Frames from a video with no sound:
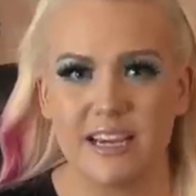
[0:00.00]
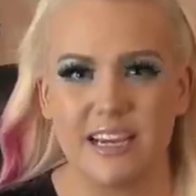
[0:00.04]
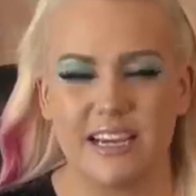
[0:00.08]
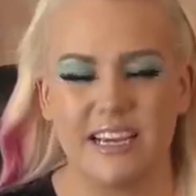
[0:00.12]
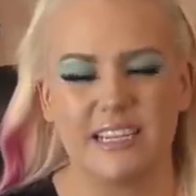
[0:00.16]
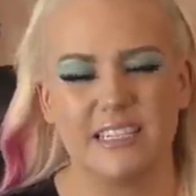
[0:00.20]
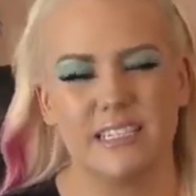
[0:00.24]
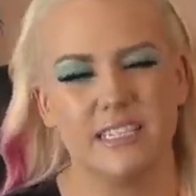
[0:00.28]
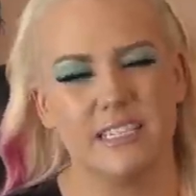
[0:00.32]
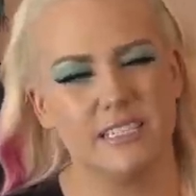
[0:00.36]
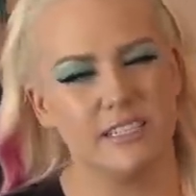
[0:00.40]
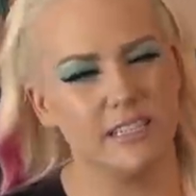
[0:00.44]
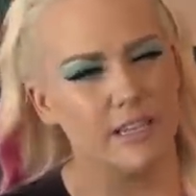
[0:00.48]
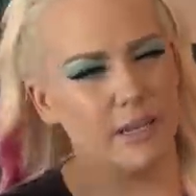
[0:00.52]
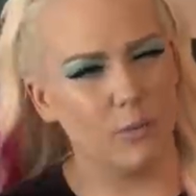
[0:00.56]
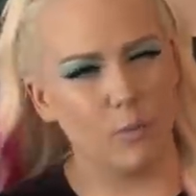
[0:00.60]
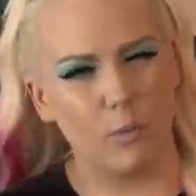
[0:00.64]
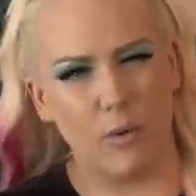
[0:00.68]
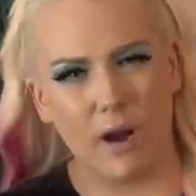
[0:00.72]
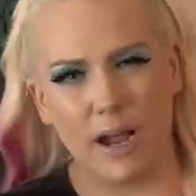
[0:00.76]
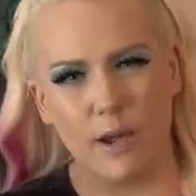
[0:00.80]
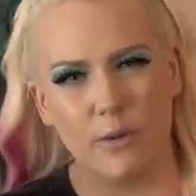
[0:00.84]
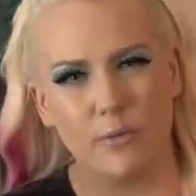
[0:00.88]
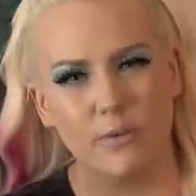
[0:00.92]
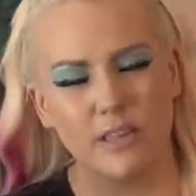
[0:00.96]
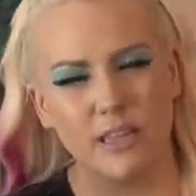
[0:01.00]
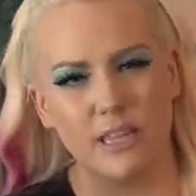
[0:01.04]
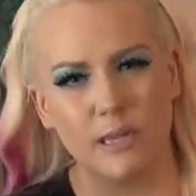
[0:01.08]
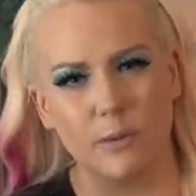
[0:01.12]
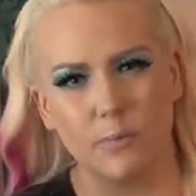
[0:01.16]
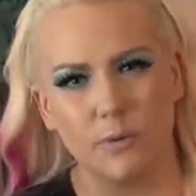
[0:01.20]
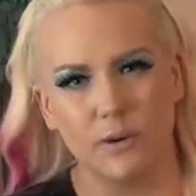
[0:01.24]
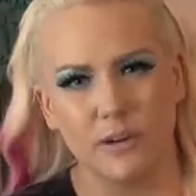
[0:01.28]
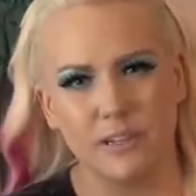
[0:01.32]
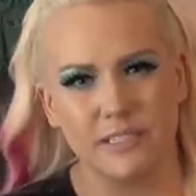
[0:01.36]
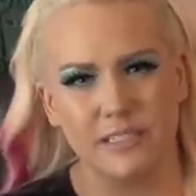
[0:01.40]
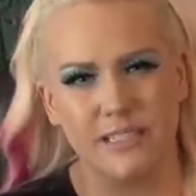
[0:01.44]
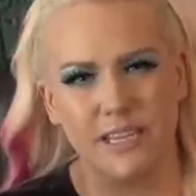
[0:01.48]
is he's like, why would they
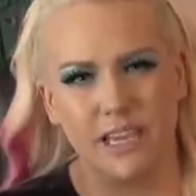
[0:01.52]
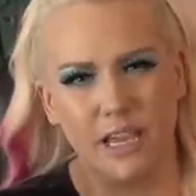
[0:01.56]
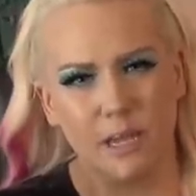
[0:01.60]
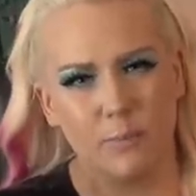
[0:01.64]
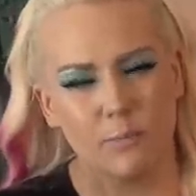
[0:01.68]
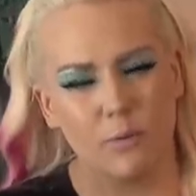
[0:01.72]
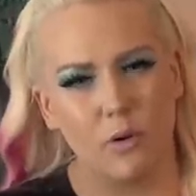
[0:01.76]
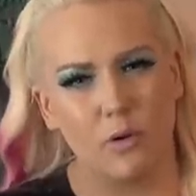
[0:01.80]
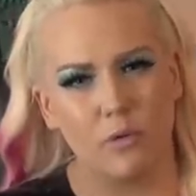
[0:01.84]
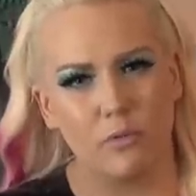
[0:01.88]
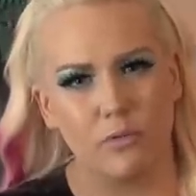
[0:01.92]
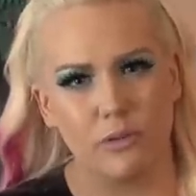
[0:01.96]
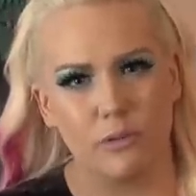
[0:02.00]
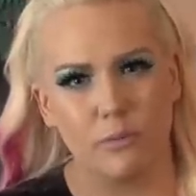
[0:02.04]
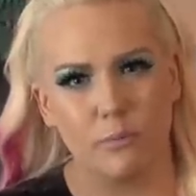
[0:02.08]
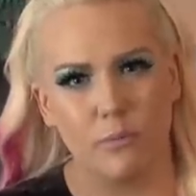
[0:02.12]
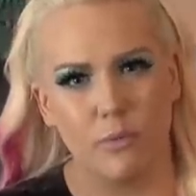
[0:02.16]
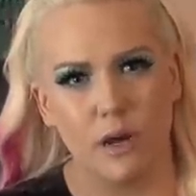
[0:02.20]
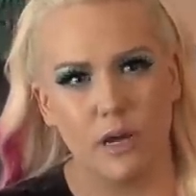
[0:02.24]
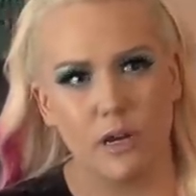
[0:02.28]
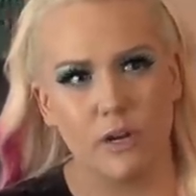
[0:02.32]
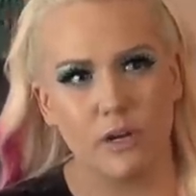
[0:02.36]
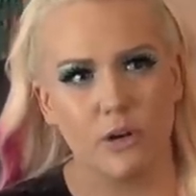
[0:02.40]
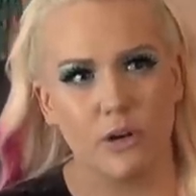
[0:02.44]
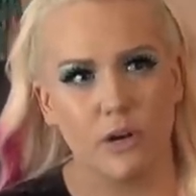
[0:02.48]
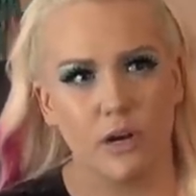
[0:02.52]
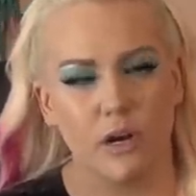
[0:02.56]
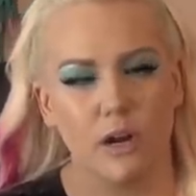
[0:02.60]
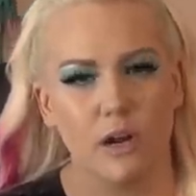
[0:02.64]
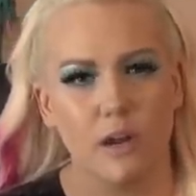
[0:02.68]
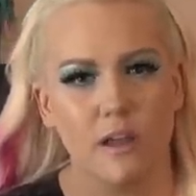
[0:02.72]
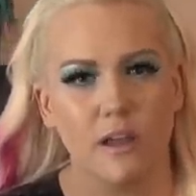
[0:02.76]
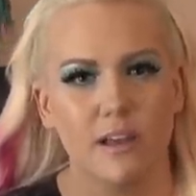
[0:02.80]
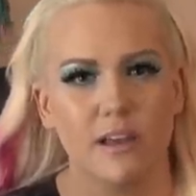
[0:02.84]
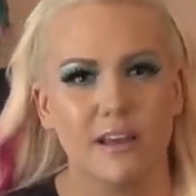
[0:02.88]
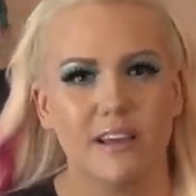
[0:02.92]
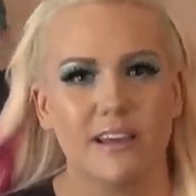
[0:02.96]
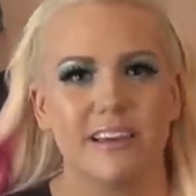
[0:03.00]
put tape over the monitor?
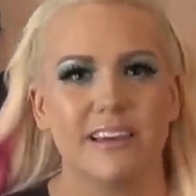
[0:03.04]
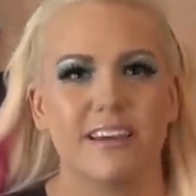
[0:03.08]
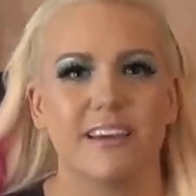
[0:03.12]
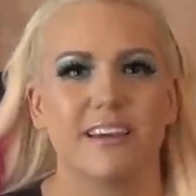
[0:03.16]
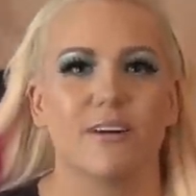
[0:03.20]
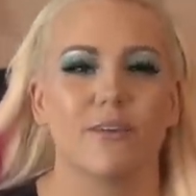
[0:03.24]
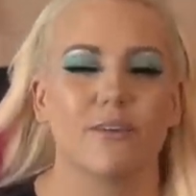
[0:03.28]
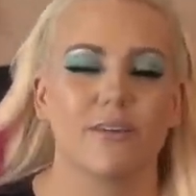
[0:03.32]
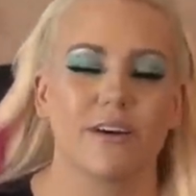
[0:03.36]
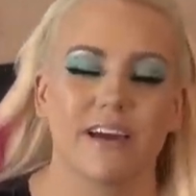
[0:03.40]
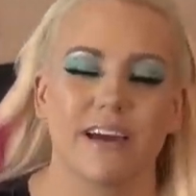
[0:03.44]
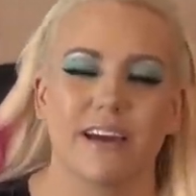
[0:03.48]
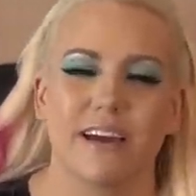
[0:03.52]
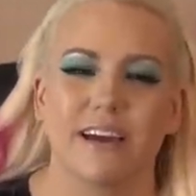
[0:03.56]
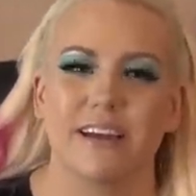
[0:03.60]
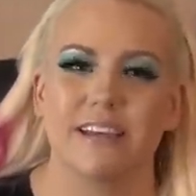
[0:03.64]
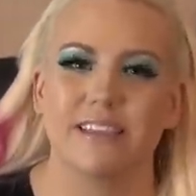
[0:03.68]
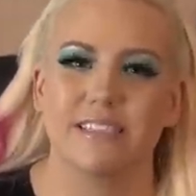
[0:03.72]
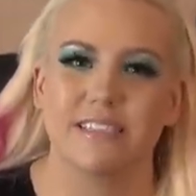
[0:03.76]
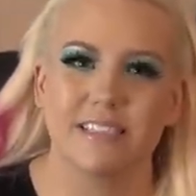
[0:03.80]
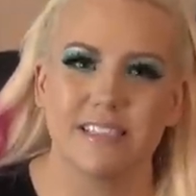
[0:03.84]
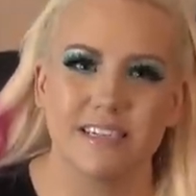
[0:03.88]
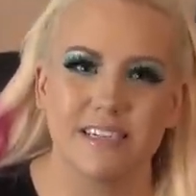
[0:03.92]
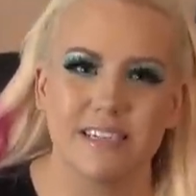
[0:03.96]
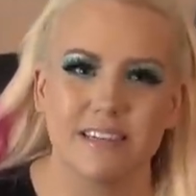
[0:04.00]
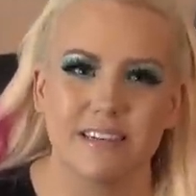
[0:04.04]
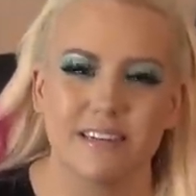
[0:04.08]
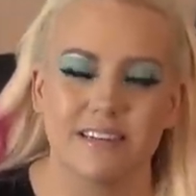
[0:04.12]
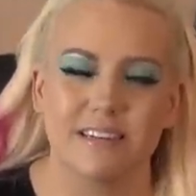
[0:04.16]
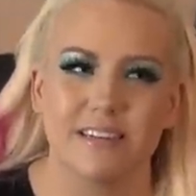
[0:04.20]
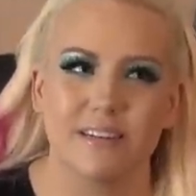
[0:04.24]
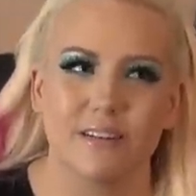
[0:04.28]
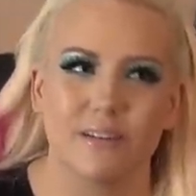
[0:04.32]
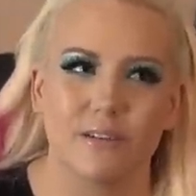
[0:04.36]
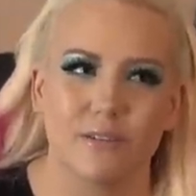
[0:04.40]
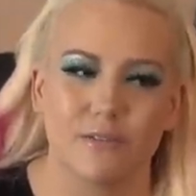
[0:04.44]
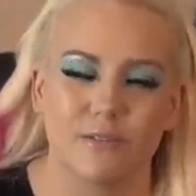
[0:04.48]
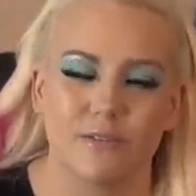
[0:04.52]
Okay, I see,
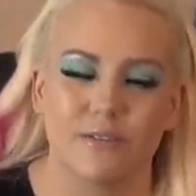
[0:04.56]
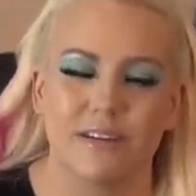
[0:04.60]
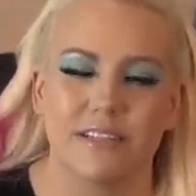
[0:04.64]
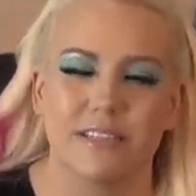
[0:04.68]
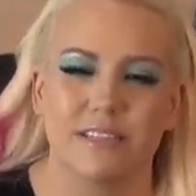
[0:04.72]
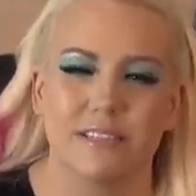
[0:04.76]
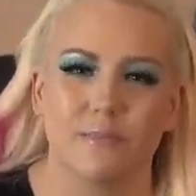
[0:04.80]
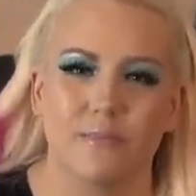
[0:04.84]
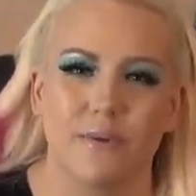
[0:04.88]
you know, it's